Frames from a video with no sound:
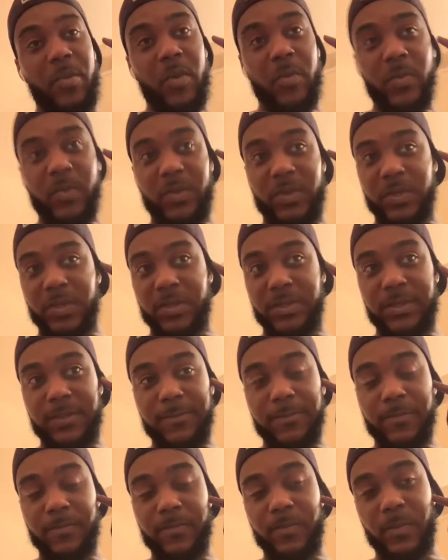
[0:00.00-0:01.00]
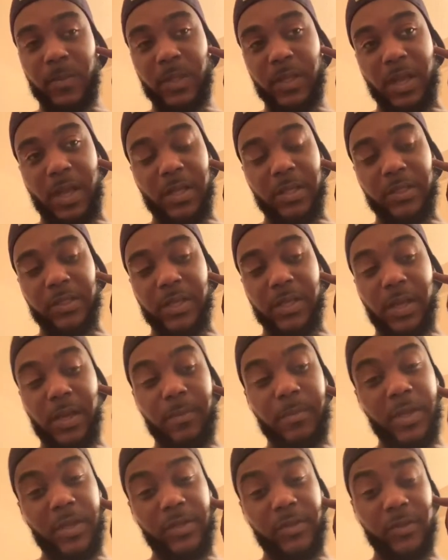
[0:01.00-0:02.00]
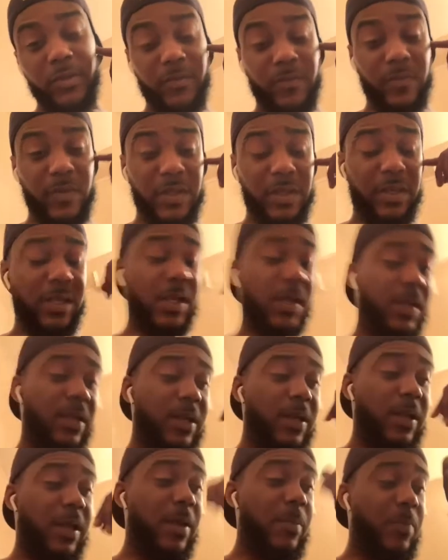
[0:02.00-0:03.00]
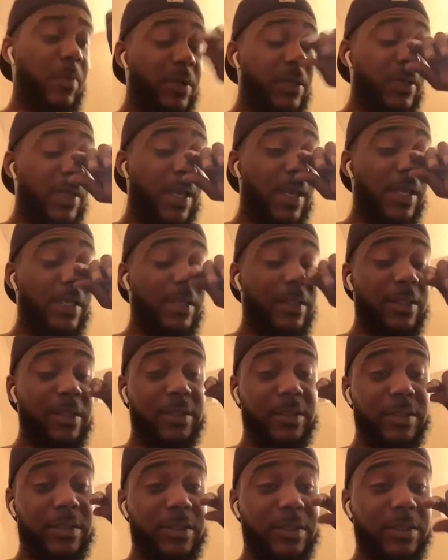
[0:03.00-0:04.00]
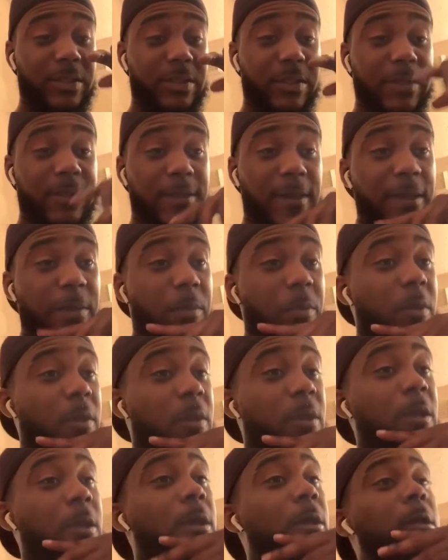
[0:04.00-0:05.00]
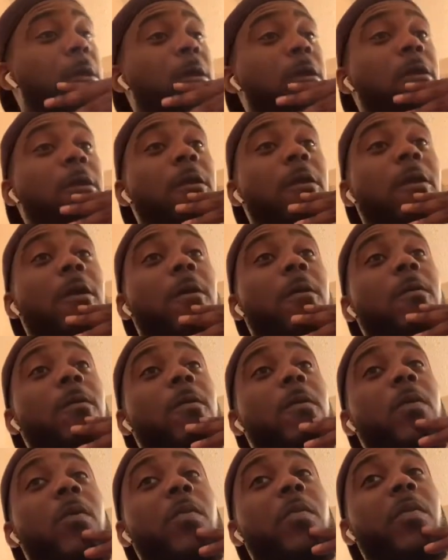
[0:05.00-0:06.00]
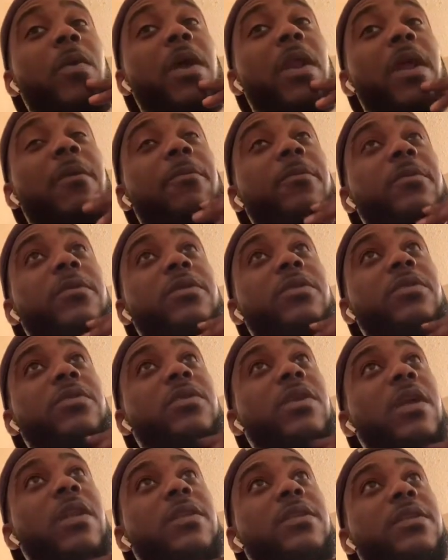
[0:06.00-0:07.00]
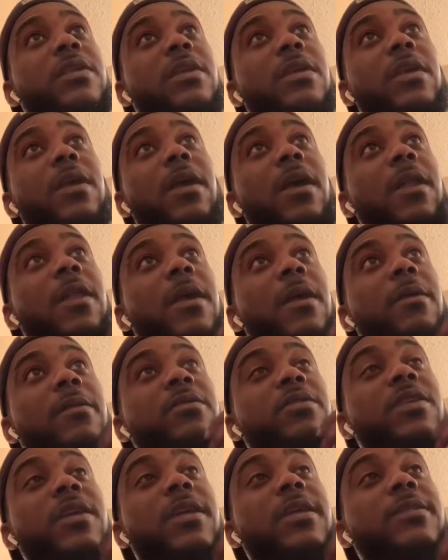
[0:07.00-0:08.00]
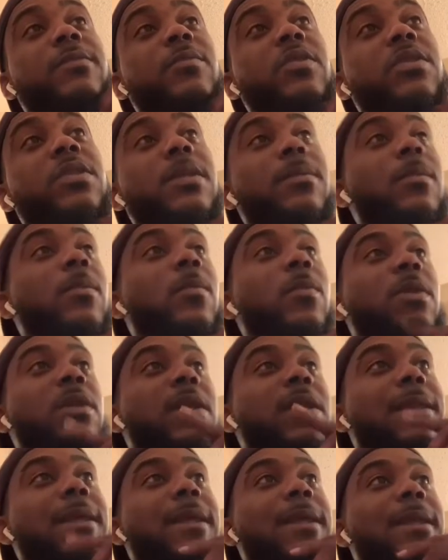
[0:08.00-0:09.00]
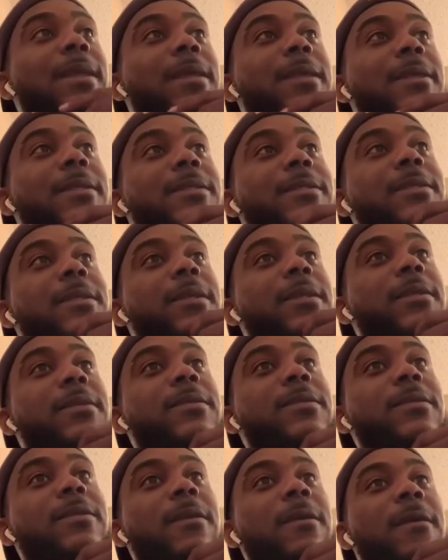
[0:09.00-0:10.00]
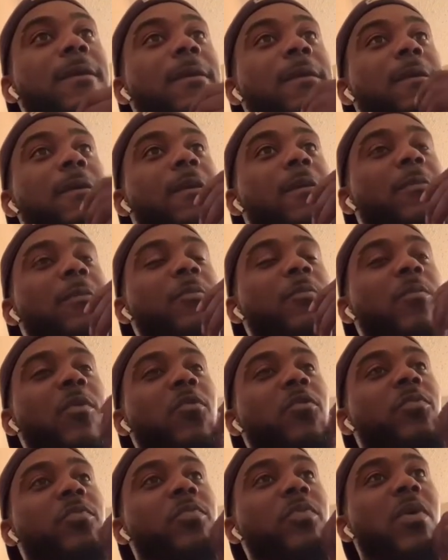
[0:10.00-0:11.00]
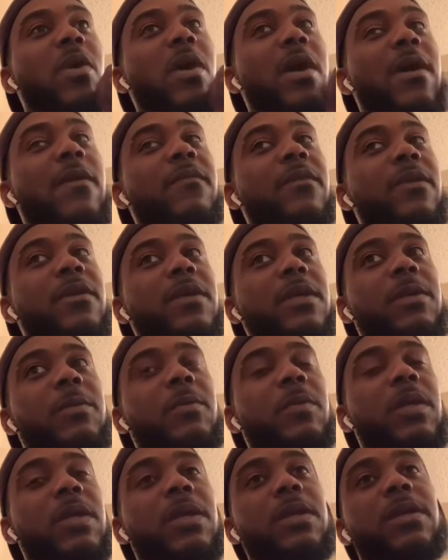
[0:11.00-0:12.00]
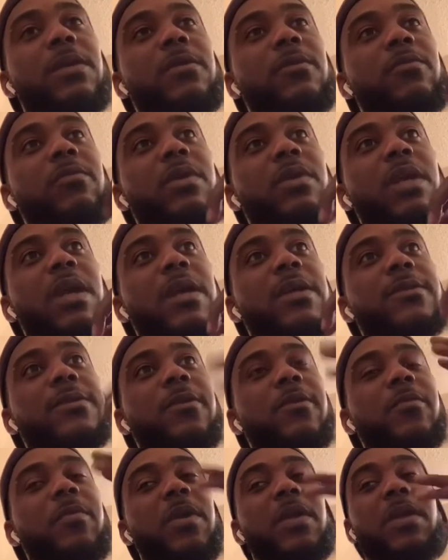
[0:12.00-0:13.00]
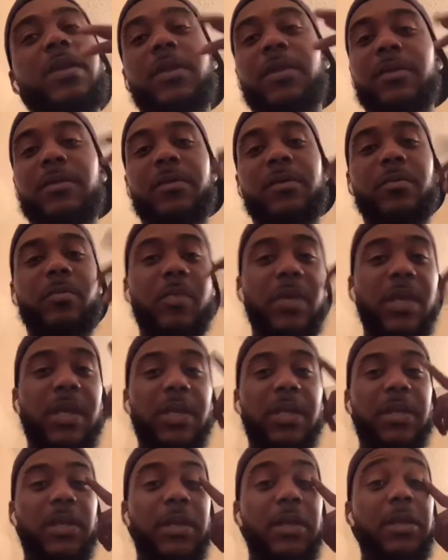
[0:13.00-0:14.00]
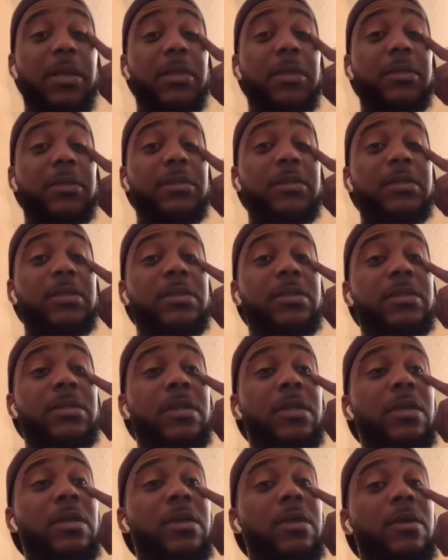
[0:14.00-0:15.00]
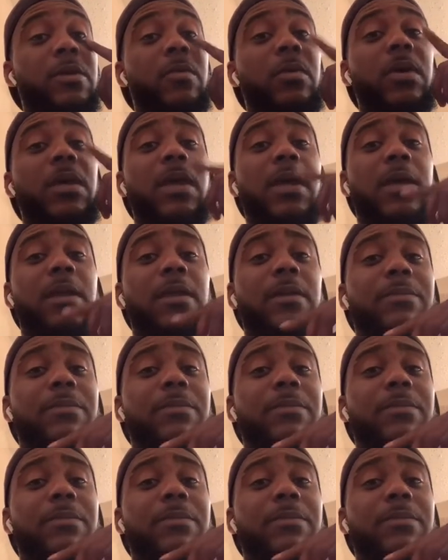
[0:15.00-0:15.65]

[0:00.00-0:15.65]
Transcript: people just got shot. I'm not sure if they did or not, but it actually just happened. You know, man, I was trying to tell y'all, like, Jacktown, Mississippi, one of the deadliest cities in most poverty. We got so many abandoned houses. We got